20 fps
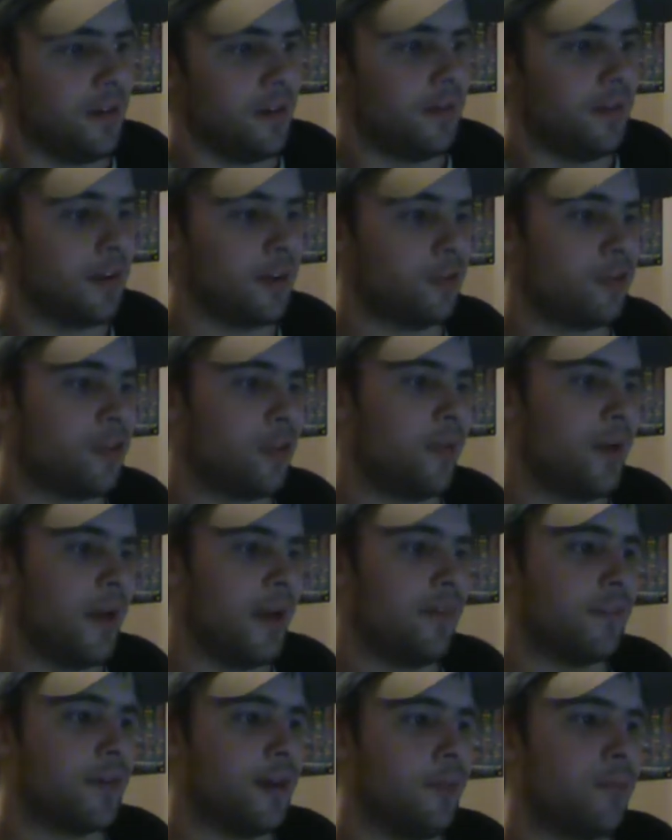Next story we
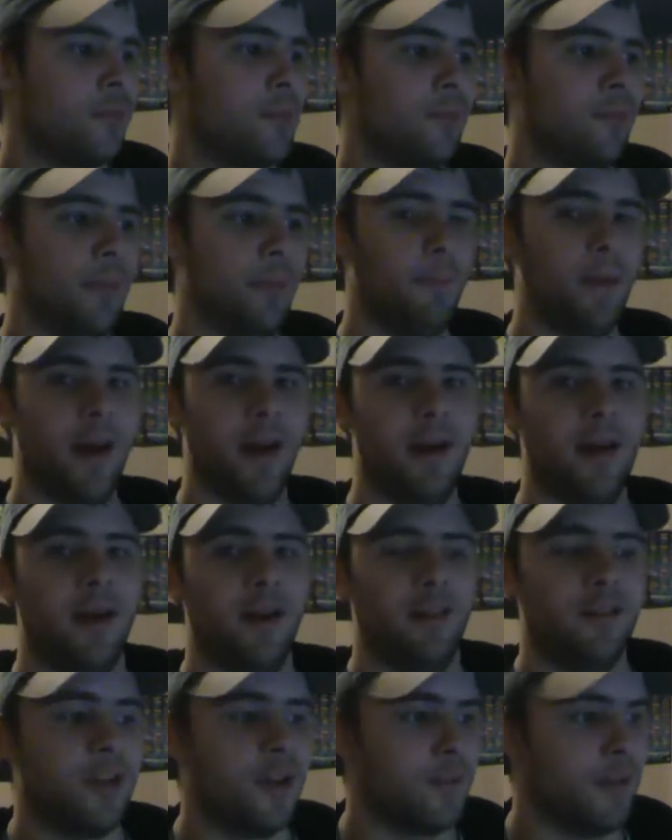have comes from the
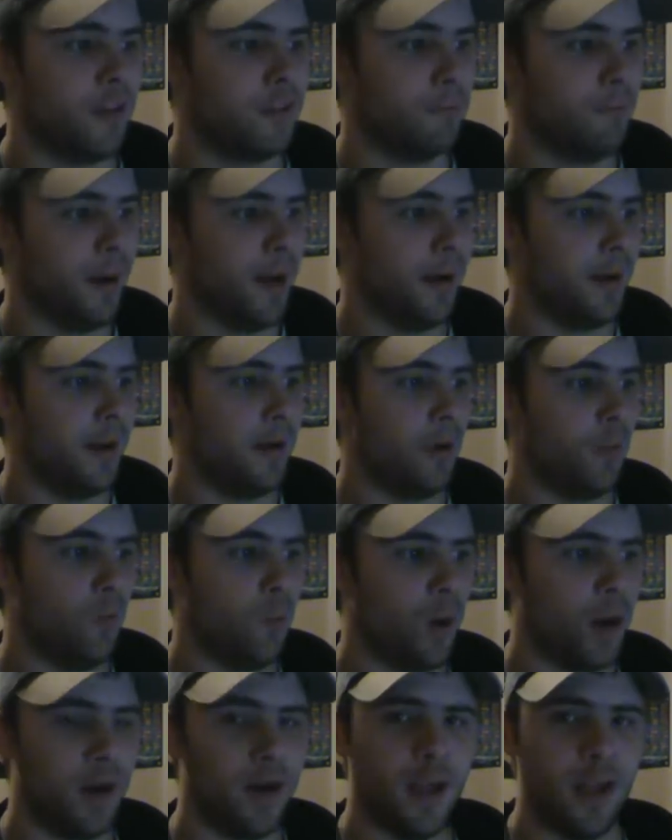Bayonetta series, Bayonetta
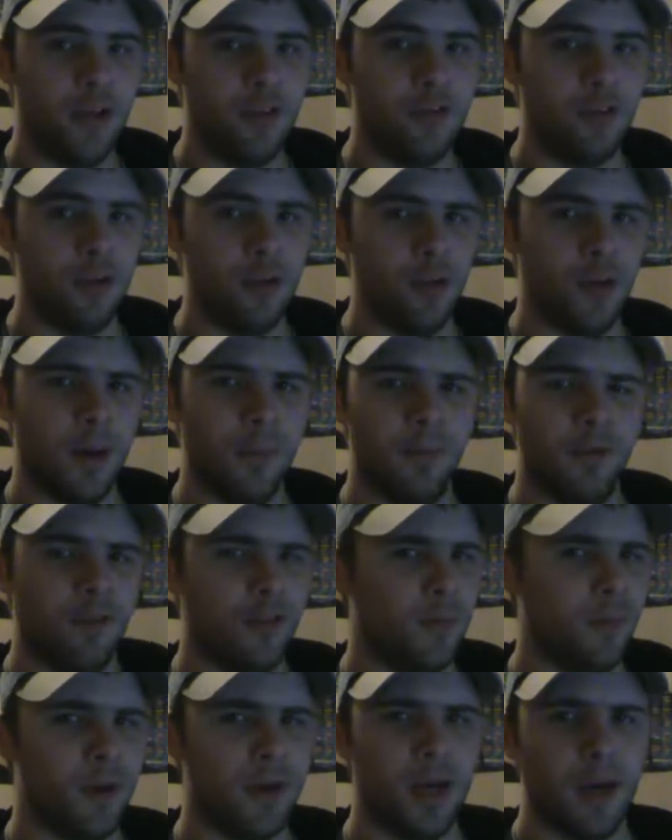1 and 2. I'm
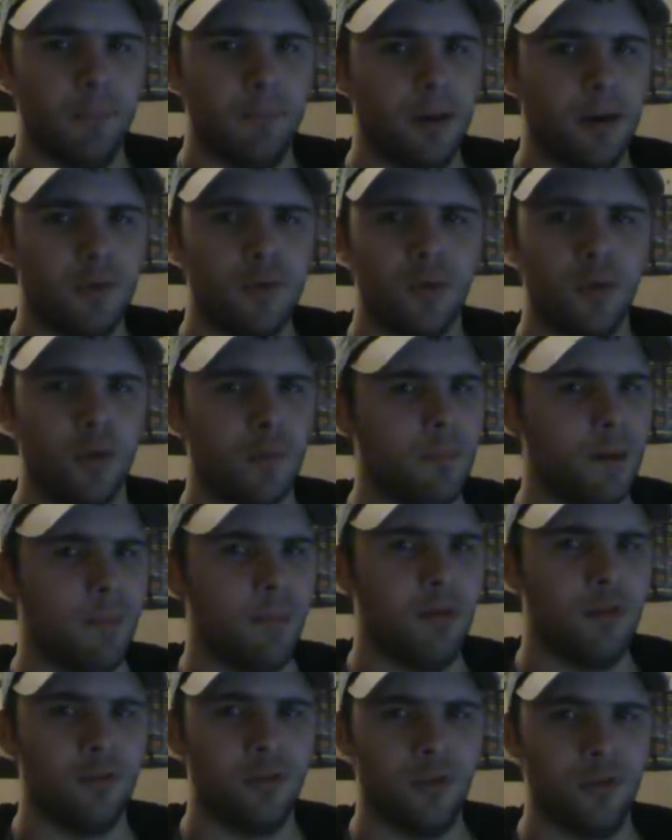assuming in a bundle or
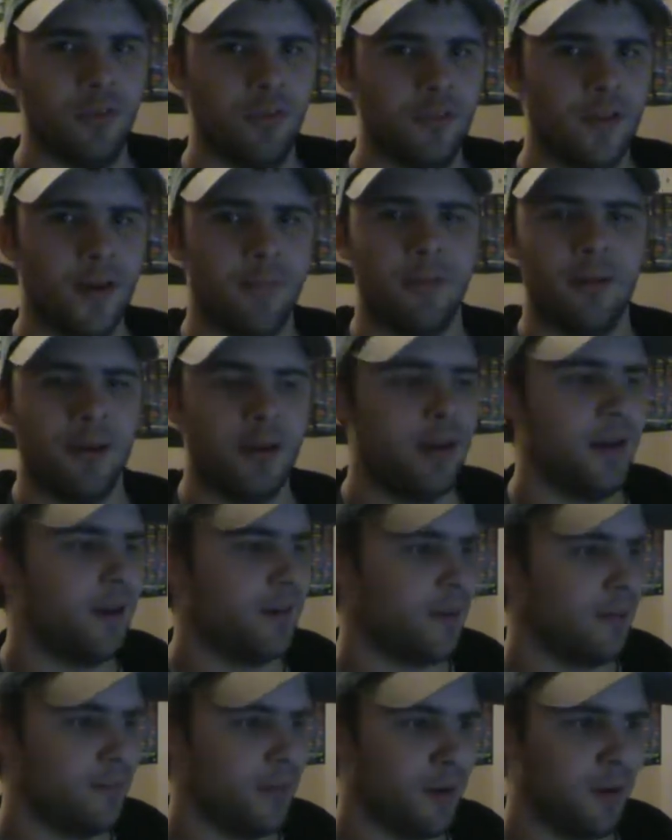maybe sold separately, I
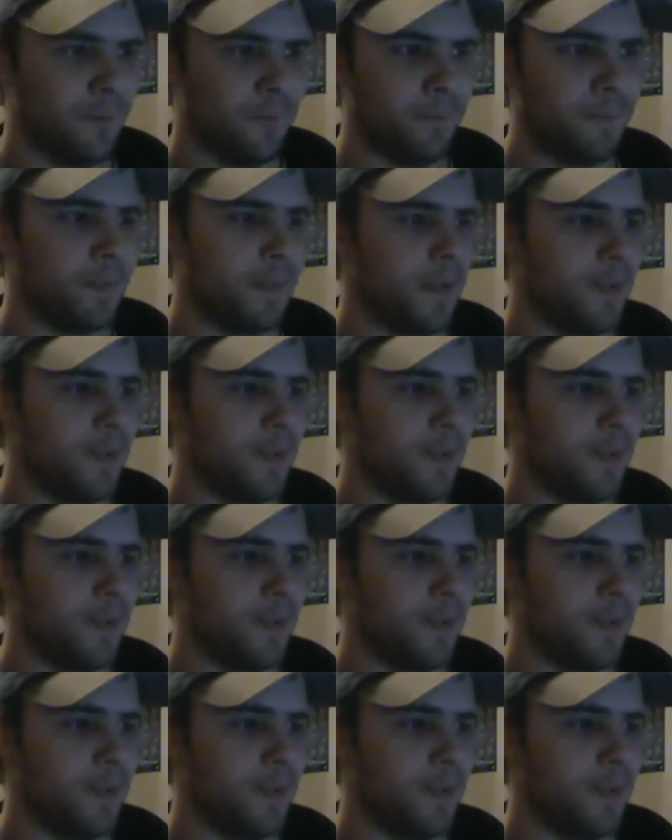don't know.